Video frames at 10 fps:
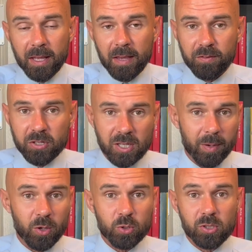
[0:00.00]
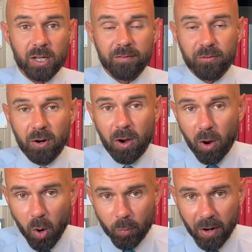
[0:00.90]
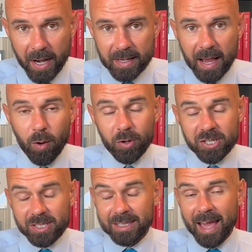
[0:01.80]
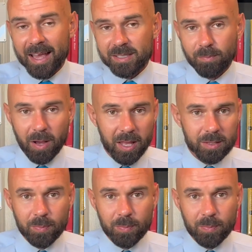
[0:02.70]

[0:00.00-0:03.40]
If you're somebody who's looking for a home right now, which is last month,